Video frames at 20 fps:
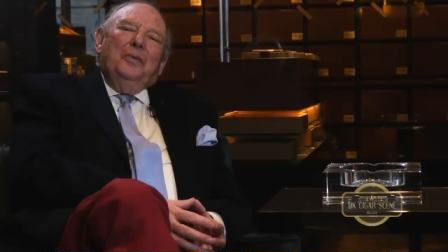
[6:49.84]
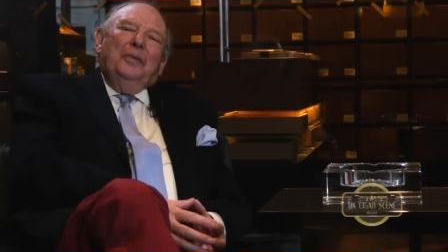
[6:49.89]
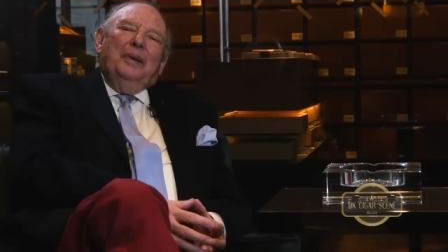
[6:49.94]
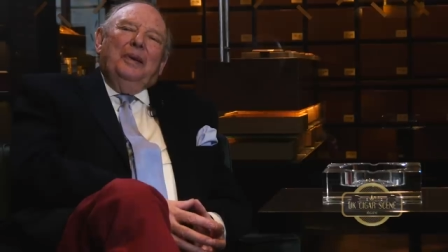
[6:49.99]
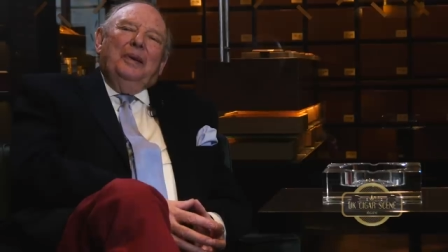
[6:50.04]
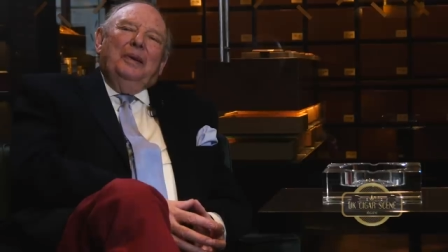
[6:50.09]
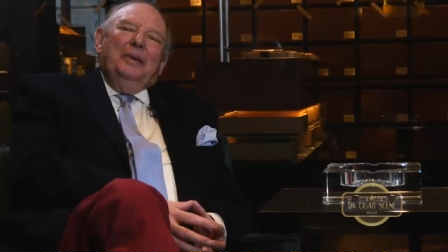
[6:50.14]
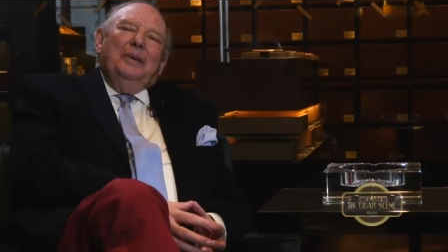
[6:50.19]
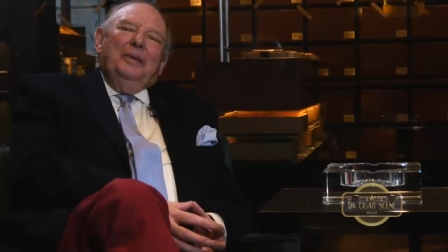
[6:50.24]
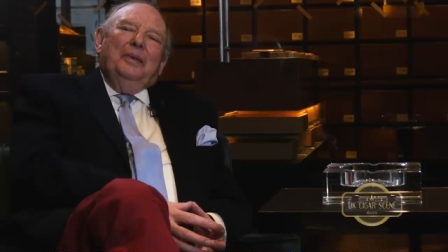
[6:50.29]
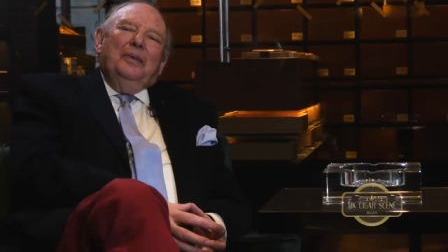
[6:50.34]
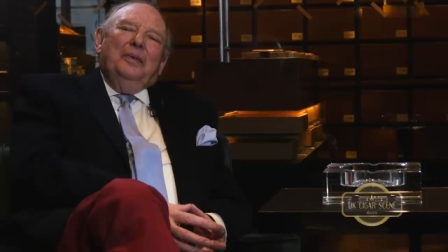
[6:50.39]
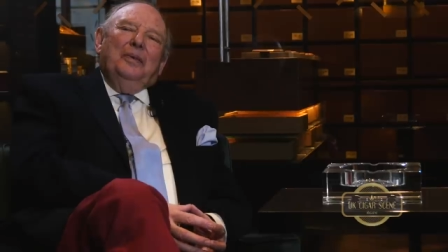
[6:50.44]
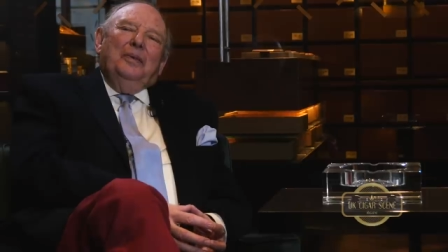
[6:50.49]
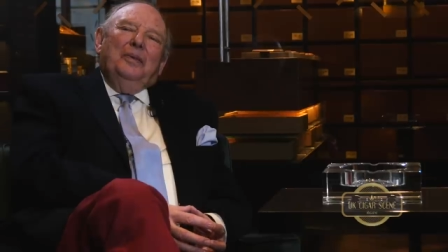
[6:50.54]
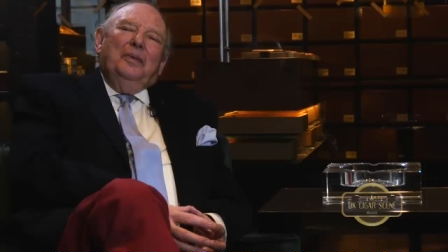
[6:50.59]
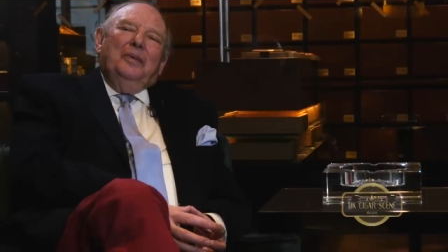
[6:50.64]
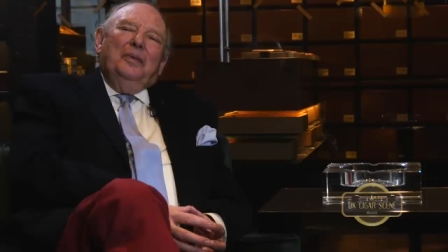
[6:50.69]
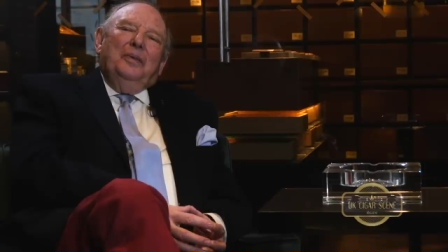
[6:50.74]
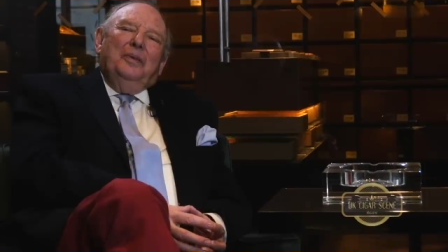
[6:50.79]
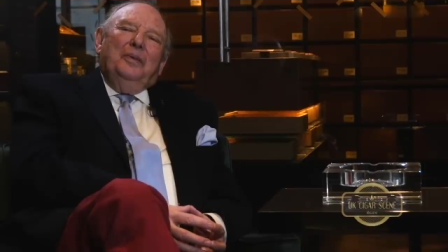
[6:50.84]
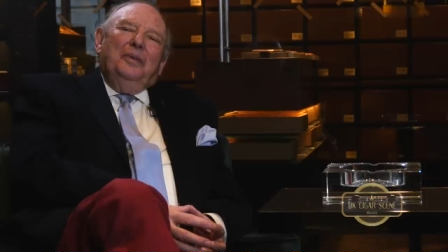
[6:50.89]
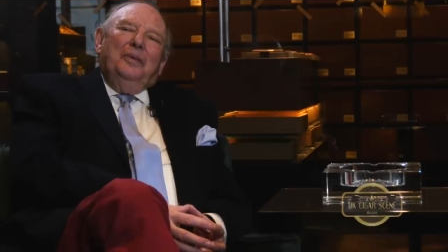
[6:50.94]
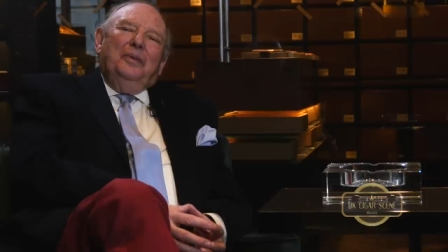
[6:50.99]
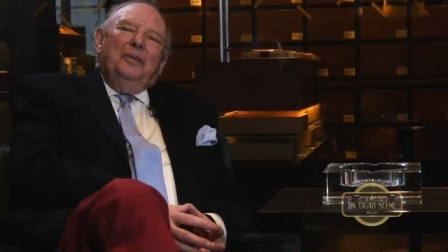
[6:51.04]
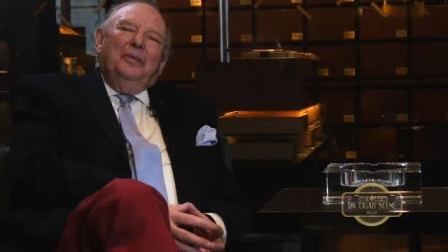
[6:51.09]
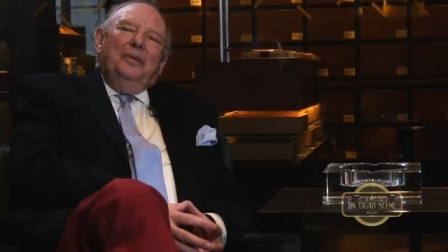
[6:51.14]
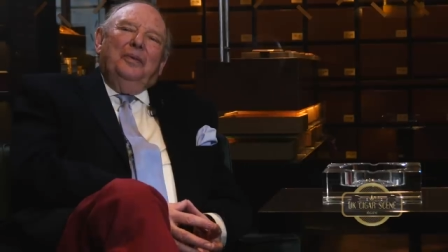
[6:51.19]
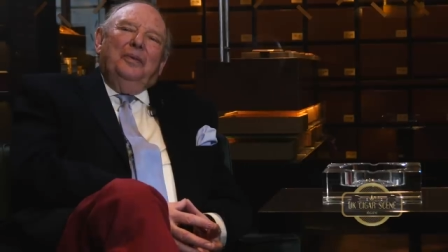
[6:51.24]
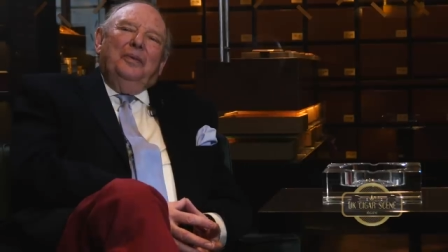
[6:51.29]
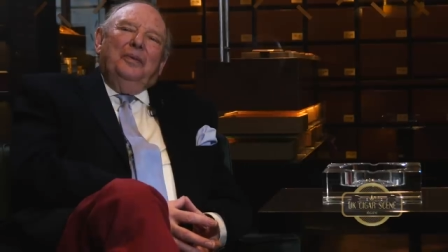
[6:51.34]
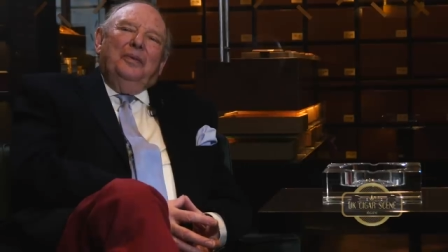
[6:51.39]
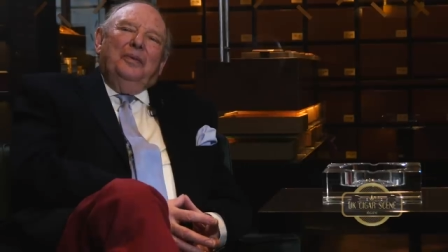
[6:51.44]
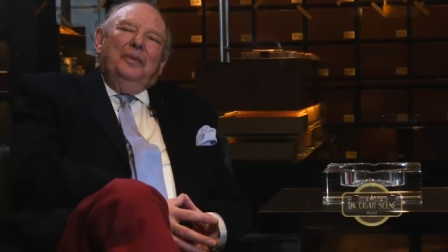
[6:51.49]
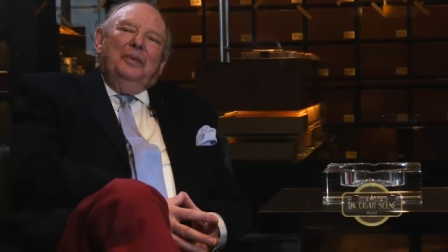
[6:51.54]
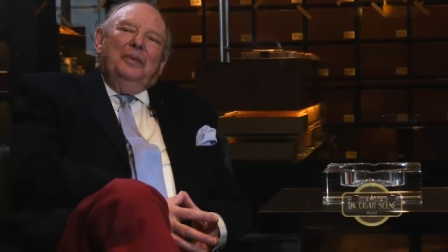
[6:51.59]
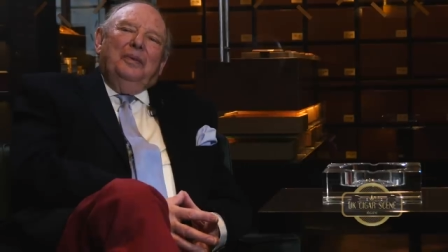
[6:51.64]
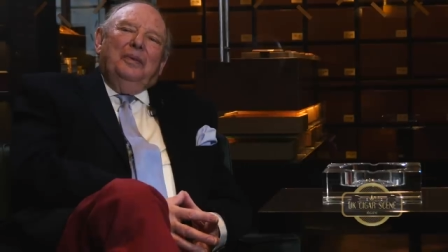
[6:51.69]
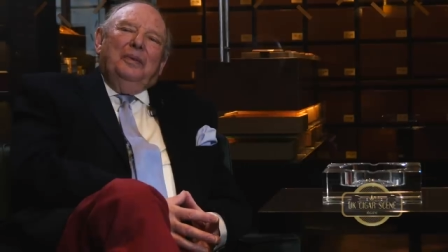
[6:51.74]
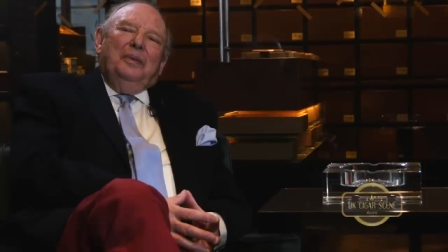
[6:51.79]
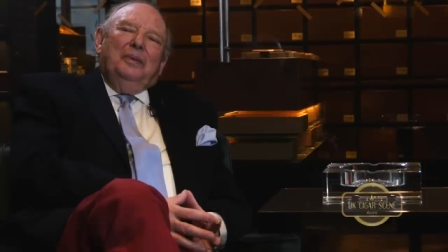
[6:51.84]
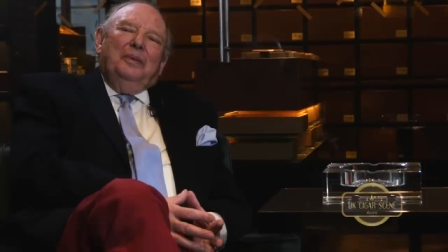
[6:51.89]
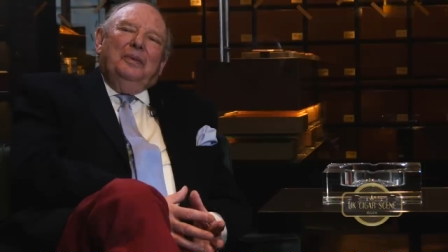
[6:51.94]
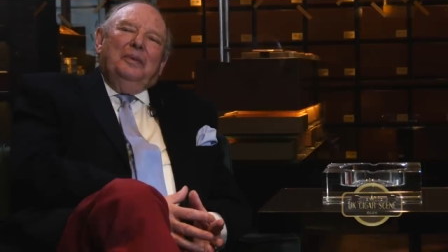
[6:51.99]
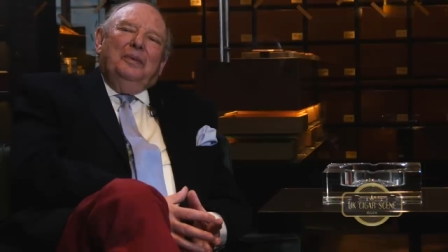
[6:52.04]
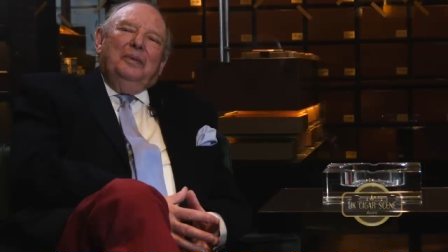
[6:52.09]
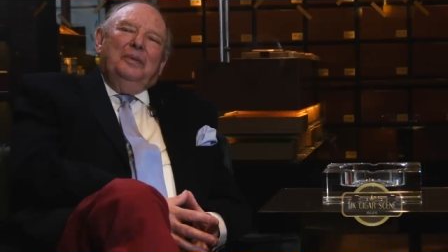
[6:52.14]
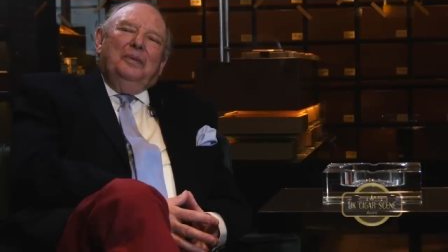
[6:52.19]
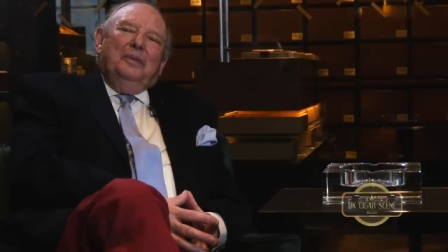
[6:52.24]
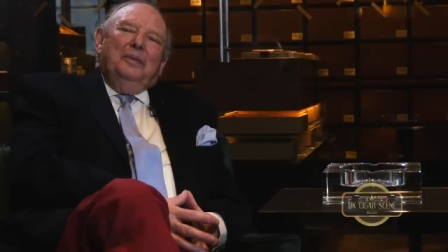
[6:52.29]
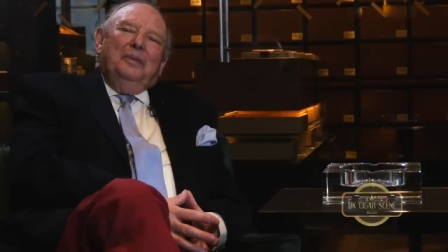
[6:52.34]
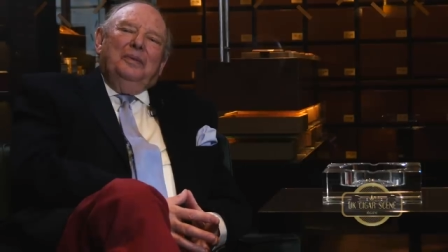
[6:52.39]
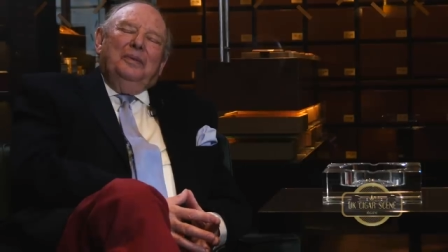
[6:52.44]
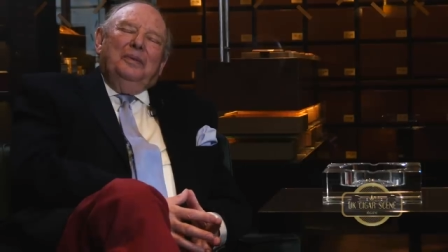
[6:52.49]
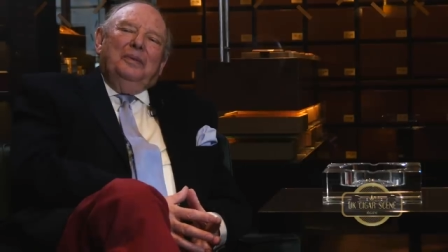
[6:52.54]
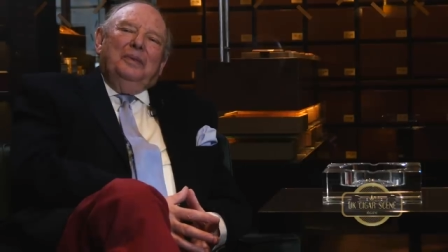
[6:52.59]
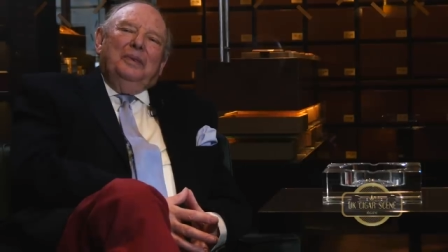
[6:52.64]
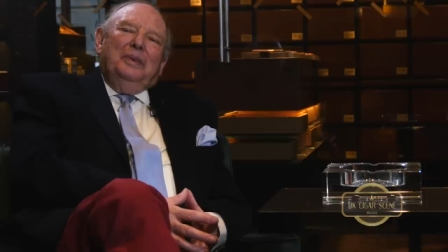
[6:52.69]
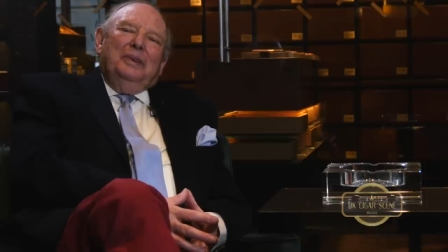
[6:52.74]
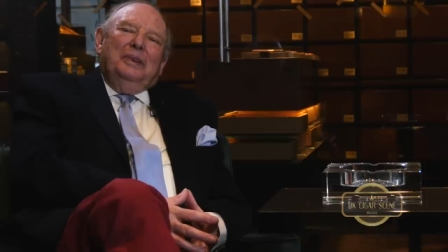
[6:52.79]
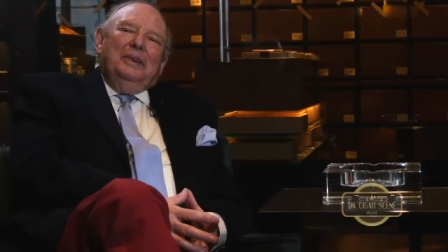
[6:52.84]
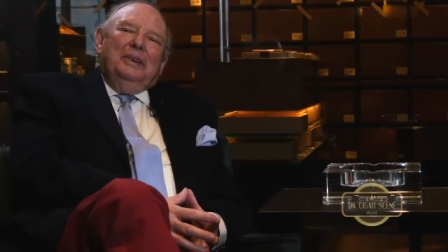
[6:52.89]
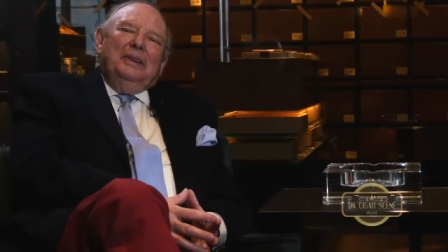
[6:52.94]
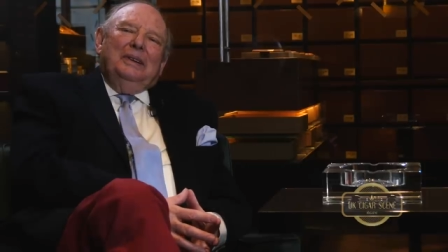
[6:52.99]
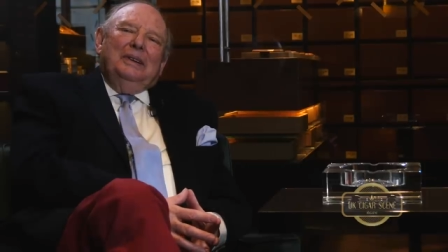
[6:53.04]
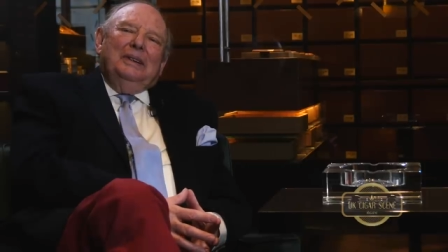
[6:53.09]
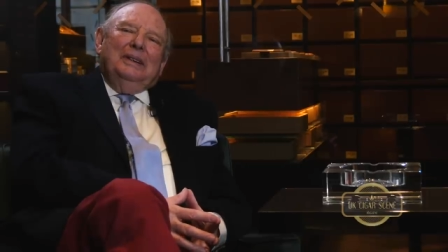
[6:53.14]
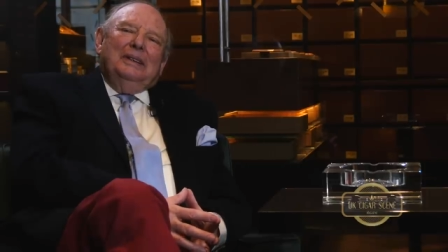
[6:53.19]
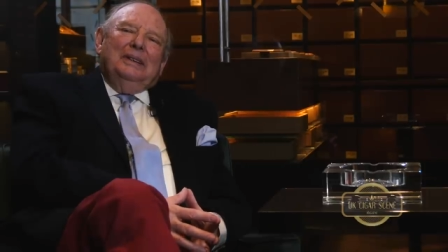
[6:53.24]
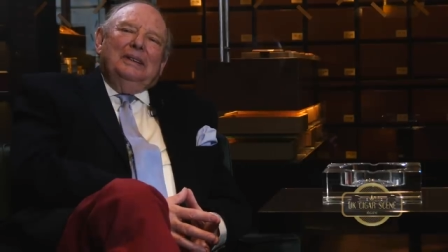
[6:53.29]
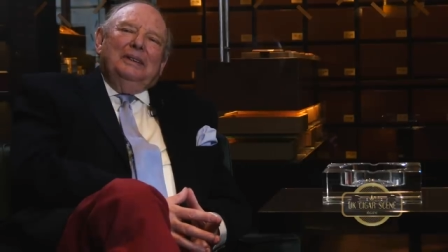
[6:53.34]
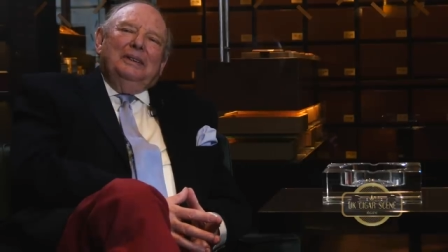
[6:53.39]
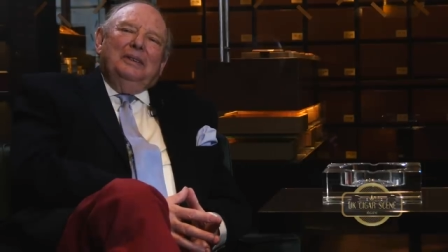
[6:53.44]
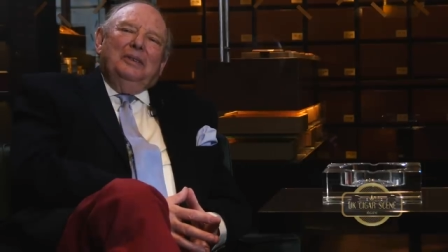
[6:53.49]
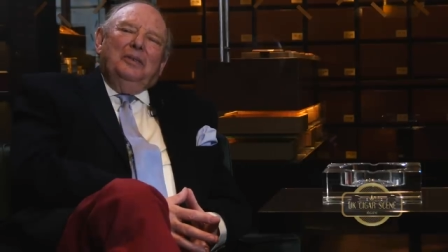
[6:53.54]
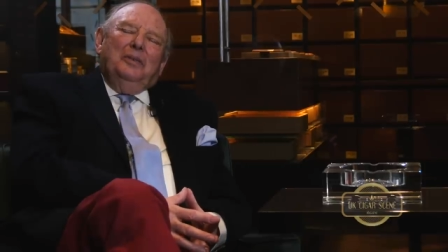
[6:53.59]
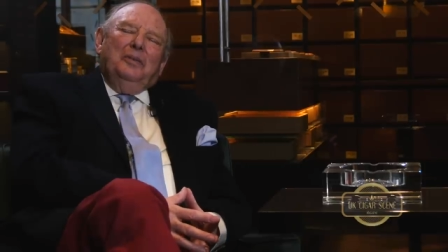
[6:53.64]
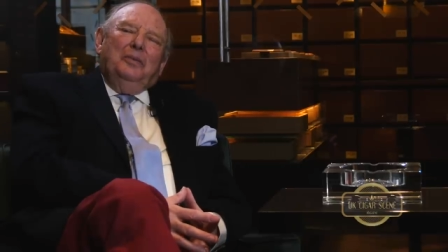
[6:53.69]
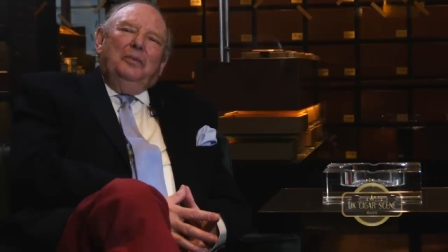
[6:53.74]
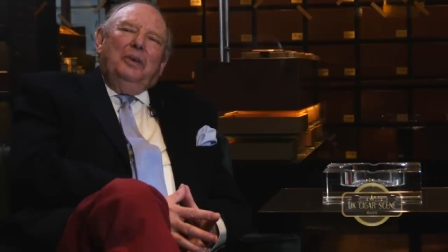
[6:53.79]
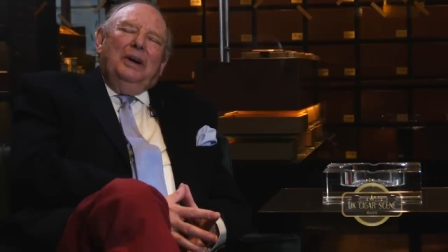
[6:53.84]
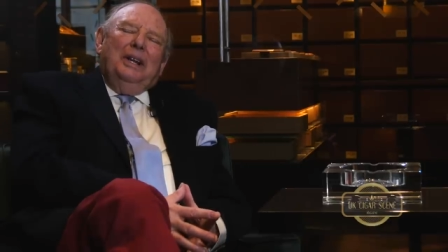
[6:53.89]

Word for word: people who you'd uh, you'd visit with uh, to, to, sell cigars.